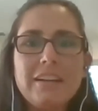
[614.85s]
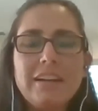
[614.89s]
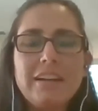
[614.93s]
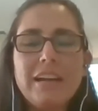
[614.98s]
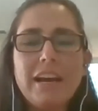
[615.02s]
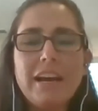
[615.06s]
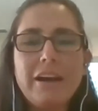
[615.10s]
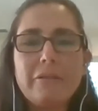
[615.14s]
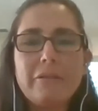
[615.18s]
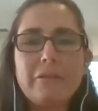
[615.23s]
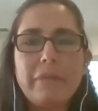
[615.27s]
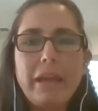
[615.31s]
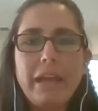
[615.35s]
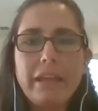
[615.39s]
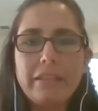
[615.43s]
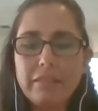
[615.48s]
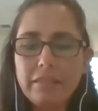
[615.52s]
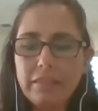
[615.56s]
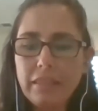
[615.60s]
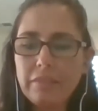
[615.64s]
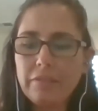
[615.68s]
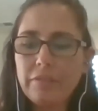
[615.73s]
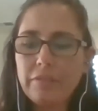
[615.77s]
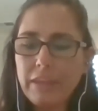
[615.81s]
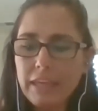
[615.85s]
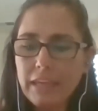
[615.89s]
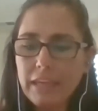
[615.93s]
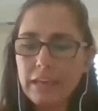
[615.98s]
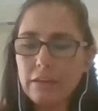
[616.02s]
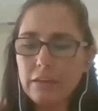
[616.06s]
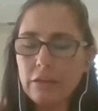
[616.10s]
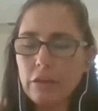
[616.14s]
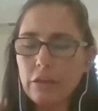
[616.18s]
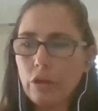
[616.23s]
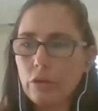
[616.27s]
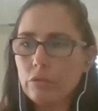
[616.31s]
And thinking,
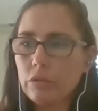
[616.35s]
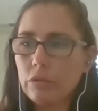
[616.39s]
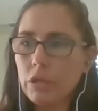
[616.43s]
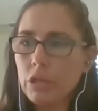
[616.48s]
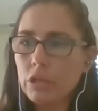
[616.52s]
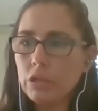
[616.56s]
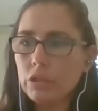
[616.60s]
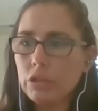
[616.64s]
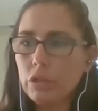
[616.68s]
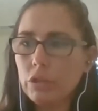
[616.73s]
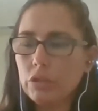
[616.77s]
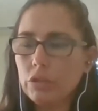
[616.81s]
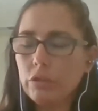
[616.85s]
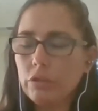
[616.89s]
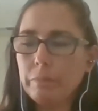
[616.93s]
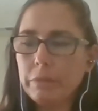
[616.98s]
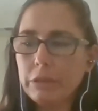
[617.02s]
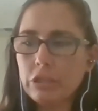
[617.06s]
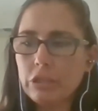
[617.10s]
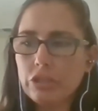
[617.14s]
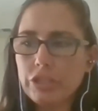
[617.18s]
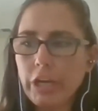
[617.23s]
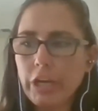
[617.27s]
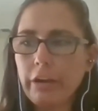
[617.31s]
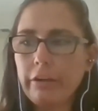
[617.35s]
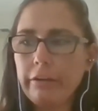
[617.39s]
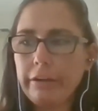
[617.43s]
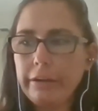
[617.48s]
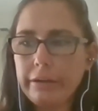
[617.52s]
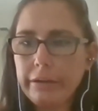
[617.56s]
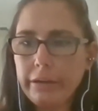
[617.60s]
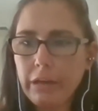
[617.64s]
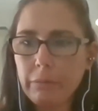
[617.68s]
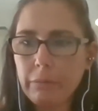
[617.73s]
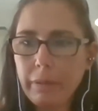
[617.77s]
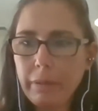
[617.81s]
you've been
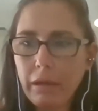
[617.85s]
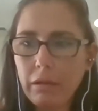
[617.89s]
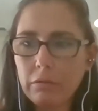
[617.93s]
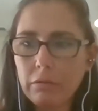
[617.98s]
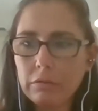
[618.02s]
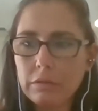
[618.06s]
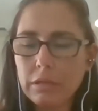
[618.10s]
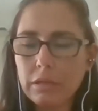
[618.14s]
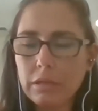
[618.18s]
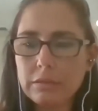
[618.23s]
sharing about